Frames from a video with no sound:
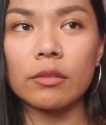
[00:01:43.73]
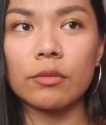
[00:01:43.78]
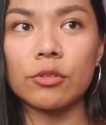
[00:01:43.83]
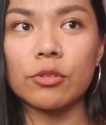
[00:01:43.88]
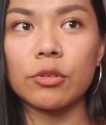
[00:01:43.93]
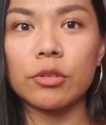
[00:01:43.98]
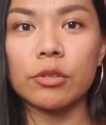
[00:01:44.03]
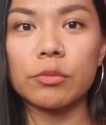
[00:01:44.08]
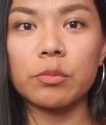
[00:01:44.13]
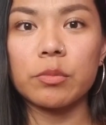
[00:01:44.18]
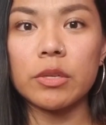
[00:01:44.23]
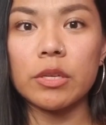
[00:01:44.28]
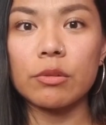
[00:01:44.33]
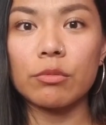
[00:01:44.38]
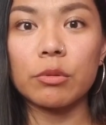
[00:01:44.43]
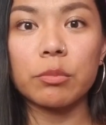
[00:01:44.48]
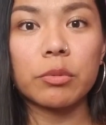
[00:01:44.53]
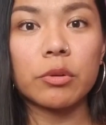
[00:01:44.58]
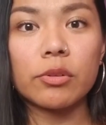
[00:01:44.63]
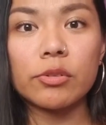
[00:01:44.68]
you could be
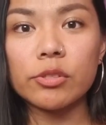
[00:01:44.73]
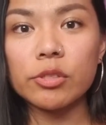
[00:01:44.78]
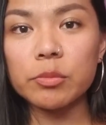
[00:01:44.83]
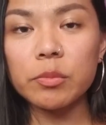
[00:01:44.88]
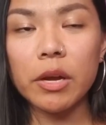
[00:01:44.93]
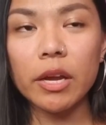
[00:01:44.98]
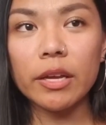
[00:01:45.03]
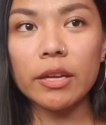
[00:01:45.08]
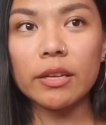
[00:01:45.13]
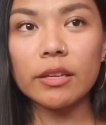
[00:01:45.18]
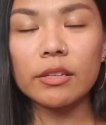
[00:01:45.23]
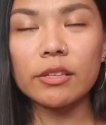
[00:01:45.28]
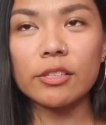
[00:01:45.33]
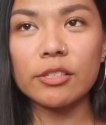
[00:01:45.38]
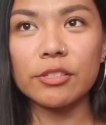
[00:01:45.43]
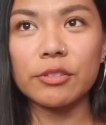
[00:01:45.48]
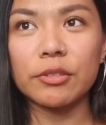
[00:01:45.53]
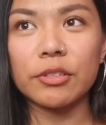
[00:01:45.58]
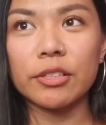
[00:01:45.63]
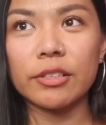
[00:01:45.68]
repulsed by it,
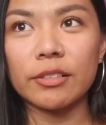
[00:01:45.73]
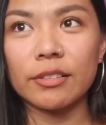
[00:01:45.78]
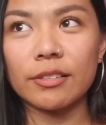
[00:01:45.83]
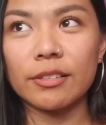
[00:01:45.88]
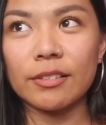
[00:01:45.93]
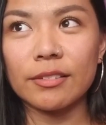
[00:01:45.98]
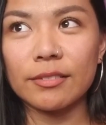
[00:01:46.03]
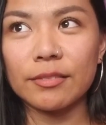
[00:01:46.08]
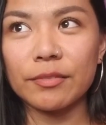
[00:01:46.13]
you could